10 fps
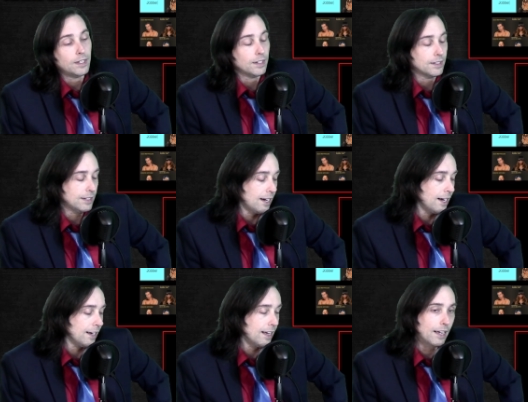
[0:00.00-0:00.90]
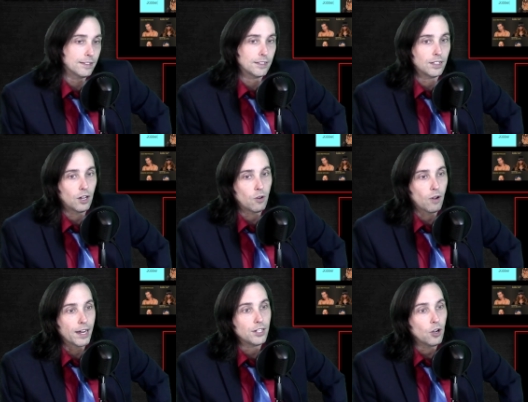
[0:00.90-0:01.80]
God,
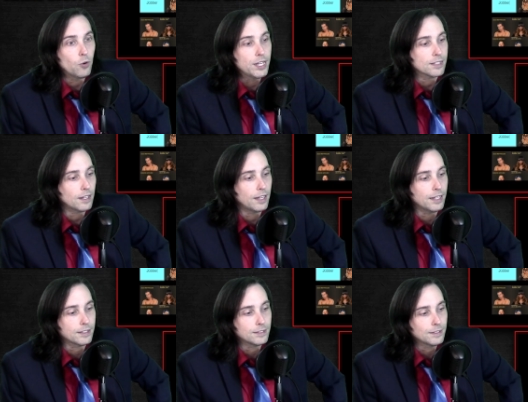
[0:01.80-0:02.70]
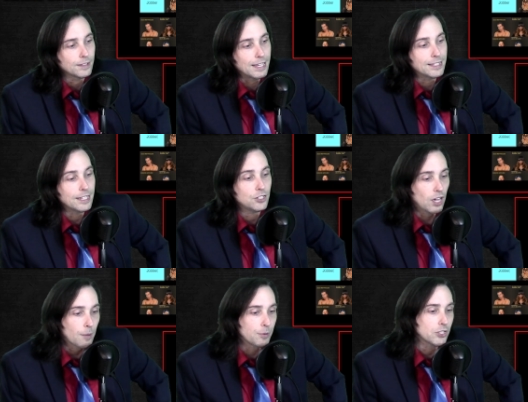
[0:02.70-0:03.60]
I know he's like, is he
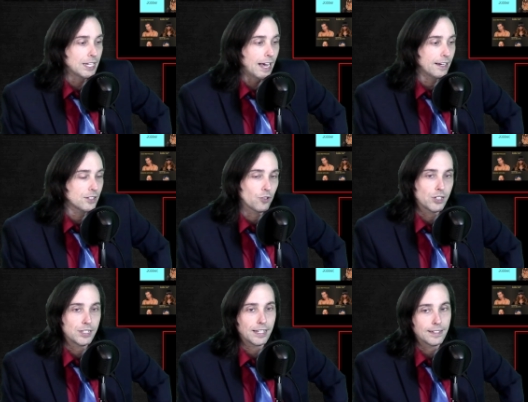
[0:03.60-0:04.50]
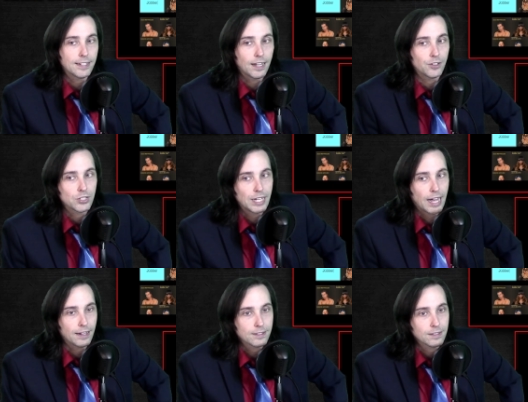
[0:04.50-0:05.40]
jobber status or is he contender
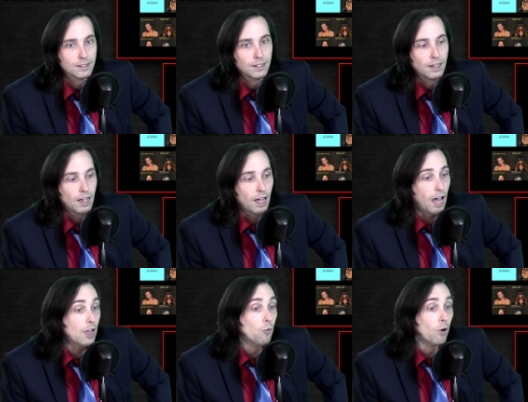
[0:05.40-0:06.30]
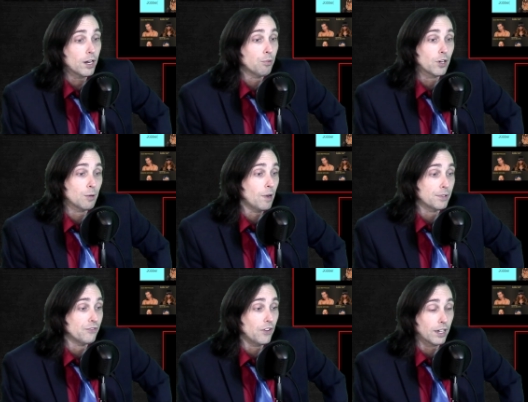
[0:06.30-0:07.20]
status? I want to put him up
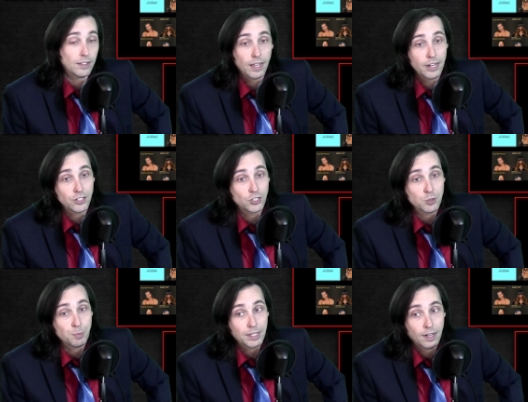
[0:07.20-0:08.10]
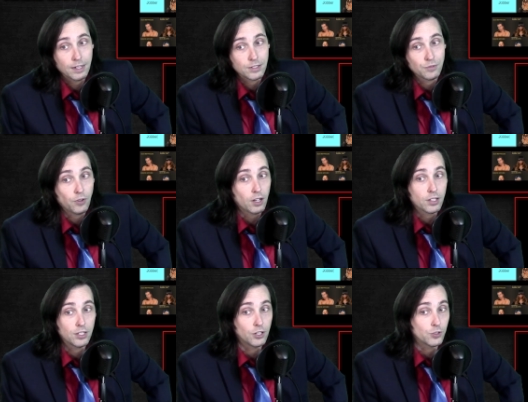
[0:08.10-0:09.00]
to fucking legend just because.
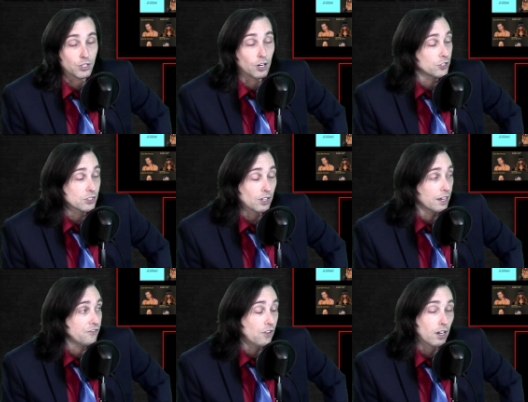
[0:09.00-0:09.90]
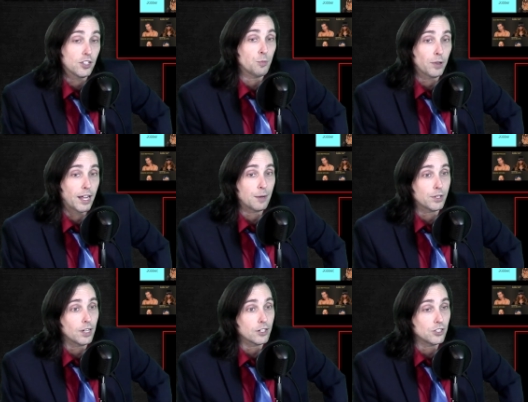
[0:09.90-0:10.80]
Fuck you. Just like fuck you, Planet
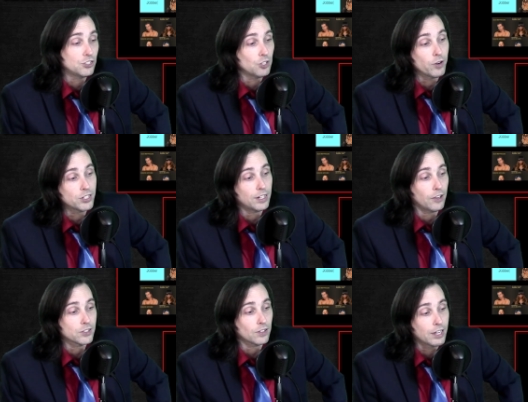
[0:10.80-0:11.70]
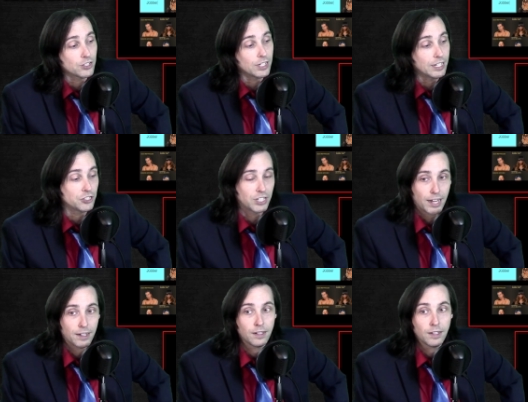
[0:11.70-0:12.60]
Productions, Joey Janela is a legend, eat
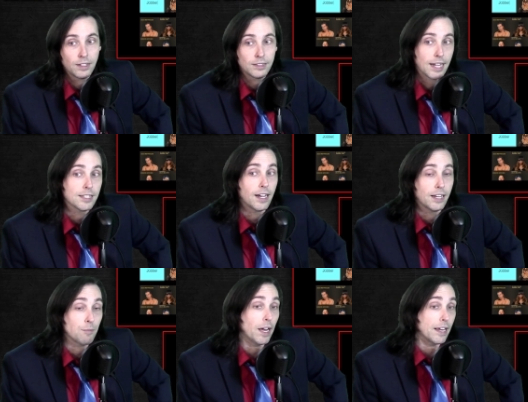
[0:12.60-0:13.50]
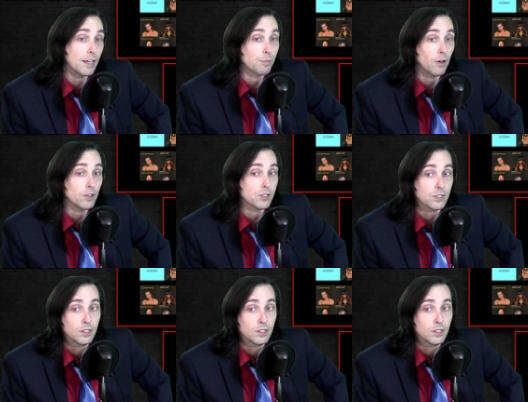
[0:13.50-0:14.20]
shit. That's kind of my impulse.